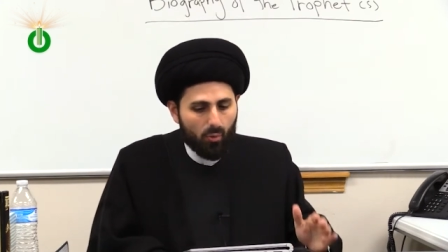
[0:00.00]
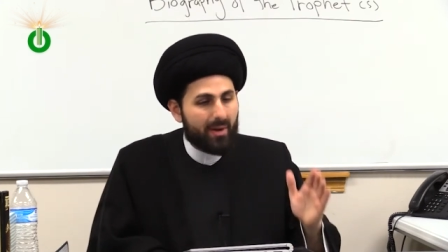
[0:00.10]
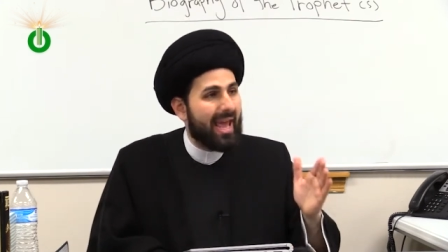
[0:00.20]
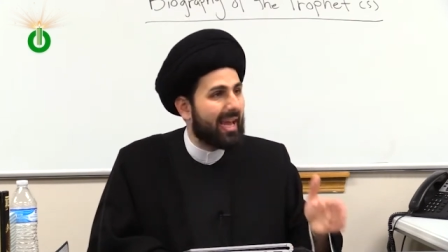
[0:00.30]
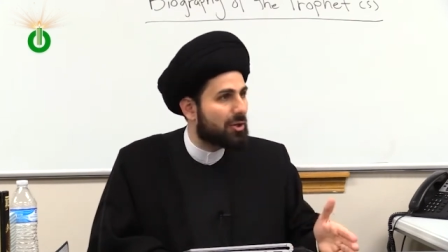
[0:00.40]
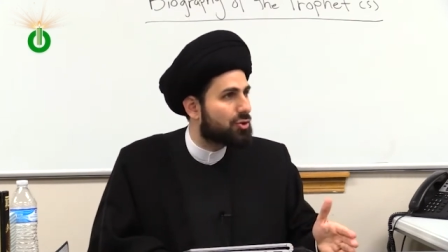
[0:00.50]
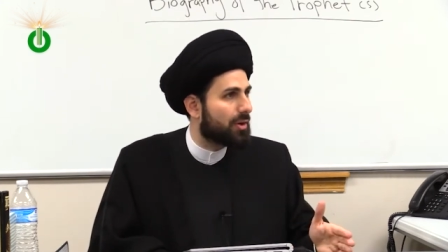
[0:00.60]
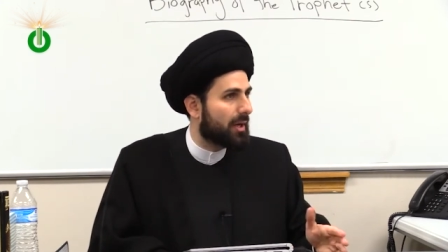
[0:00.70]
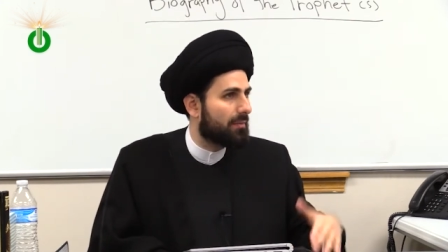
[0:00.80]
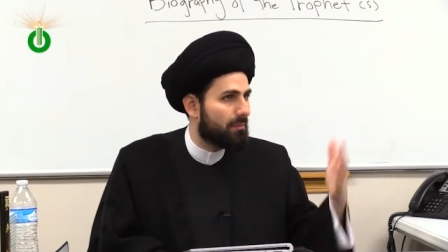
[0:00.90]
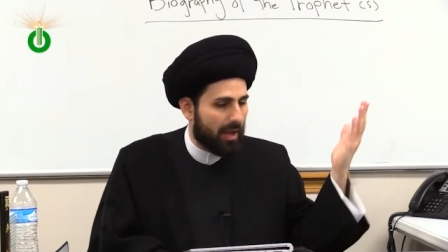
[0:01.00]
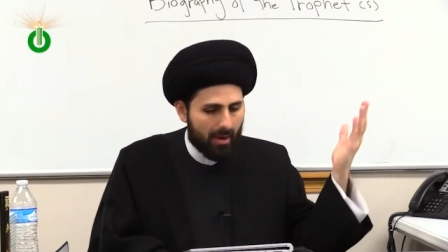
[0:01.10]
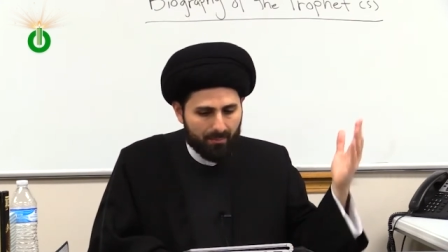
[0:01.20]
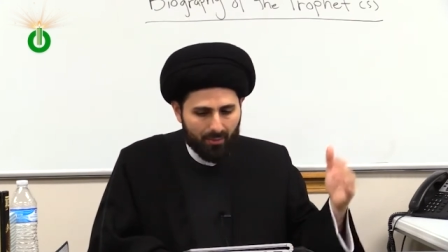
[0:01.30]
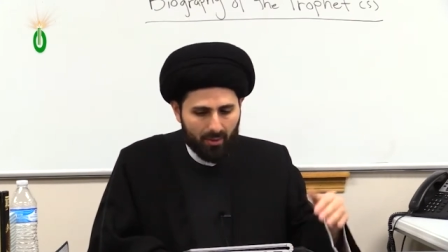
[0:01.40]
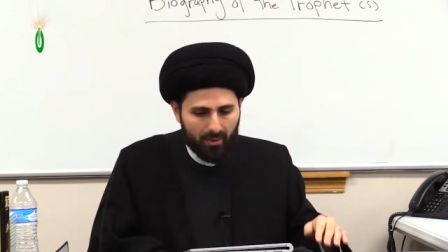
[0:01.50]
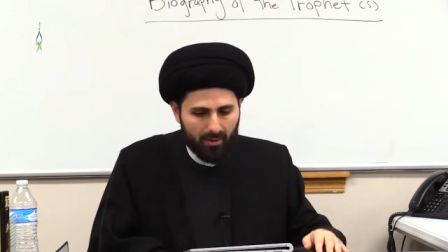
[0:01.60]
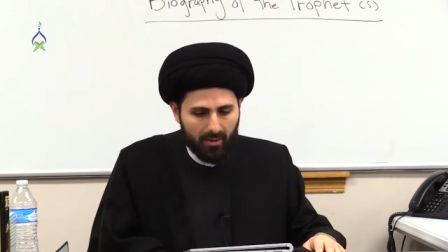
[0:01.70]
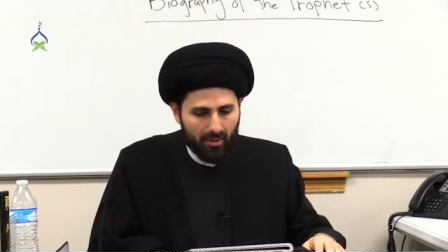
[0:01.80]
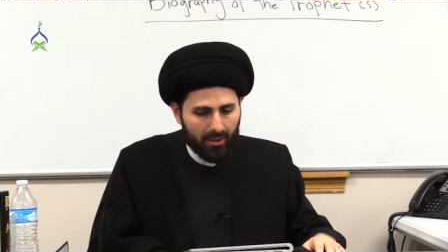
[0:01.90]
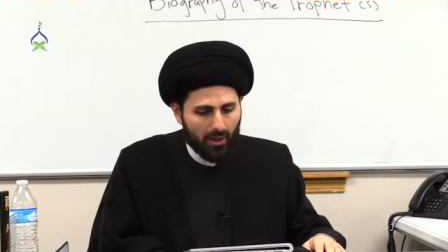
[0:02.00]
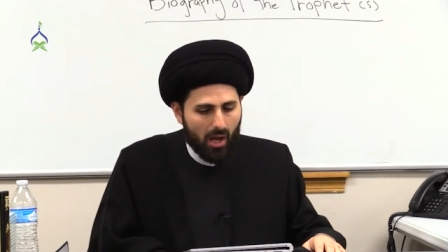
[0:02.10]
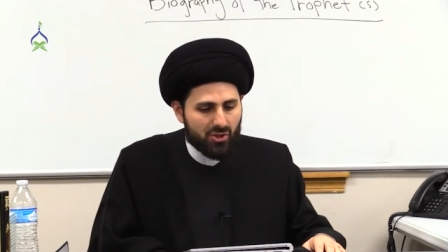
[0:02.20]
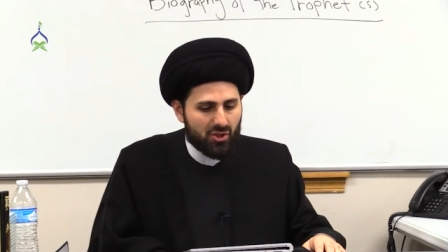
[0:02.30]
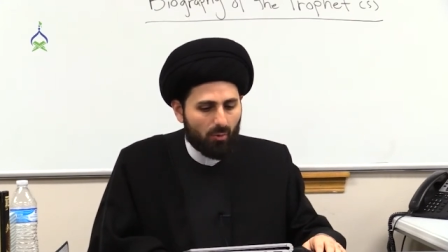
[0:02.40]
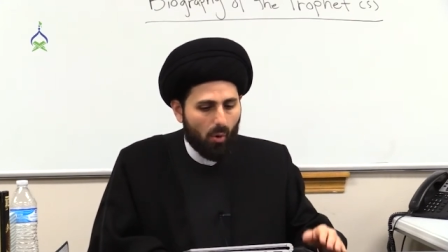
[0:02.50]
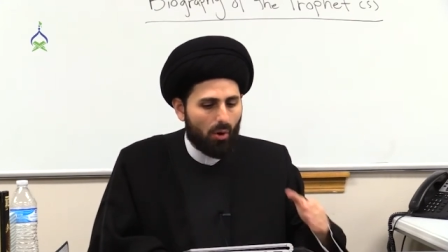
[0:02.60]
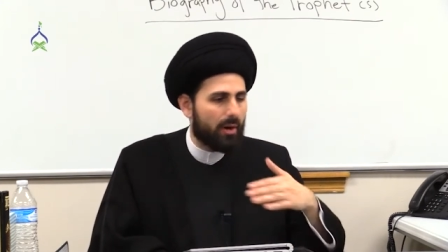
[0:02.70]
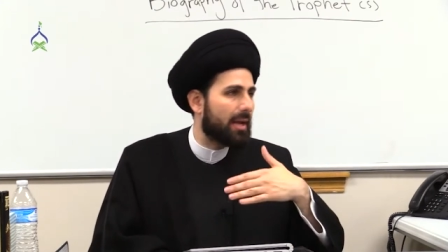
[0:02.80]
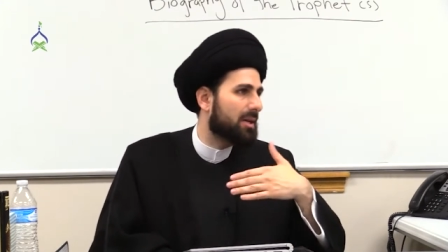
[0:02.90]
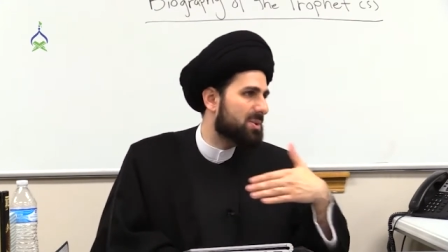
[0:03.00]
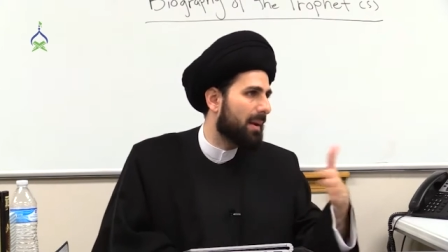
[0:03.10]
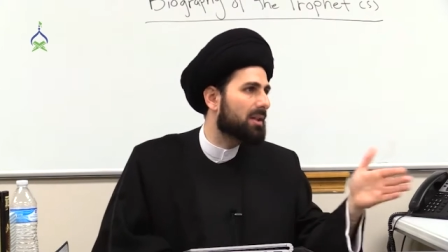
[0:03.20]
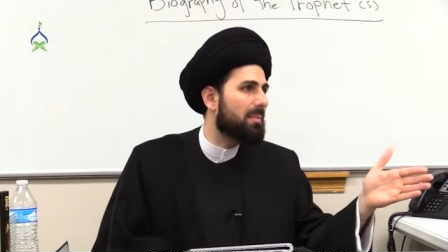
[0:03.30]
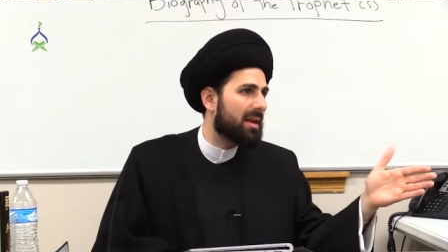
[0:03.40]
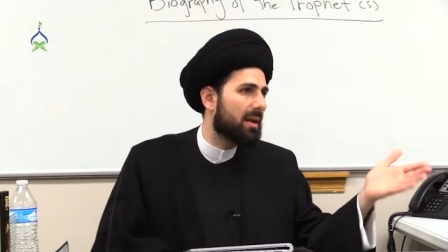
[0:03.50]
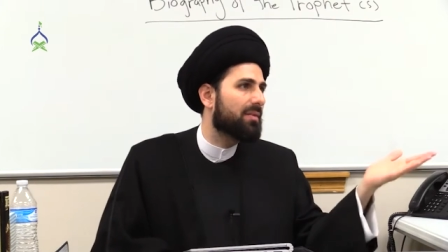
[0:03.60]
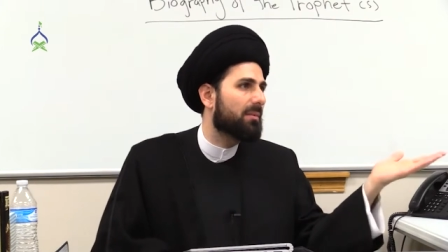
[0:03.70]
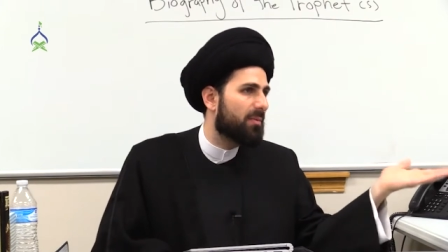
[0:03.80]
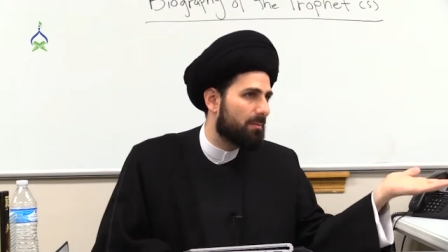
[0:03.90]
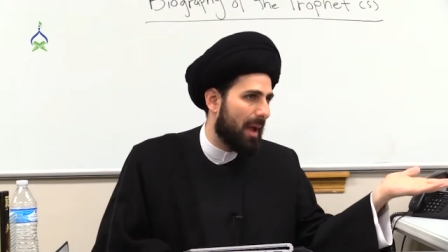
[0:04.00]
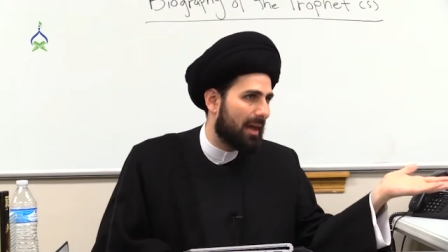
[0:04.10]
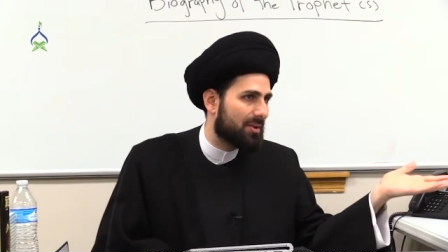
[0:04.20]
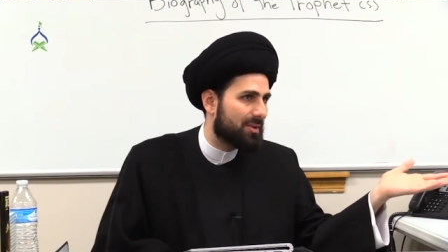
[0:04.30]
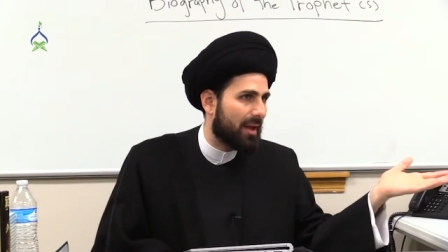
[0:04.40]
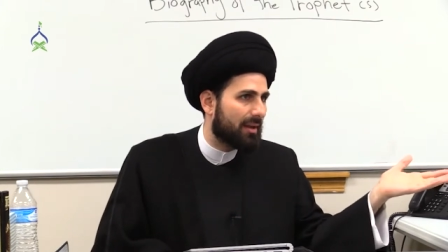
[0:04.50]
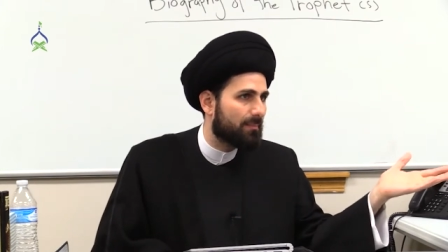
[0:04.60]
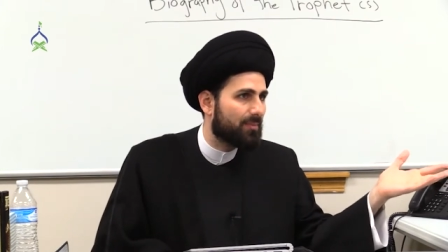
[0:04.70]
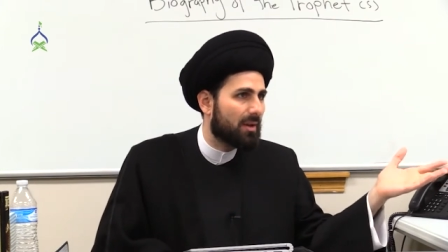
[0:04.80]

when Hadrian, the emperor, he launched a war and expelled many of them from Palestine.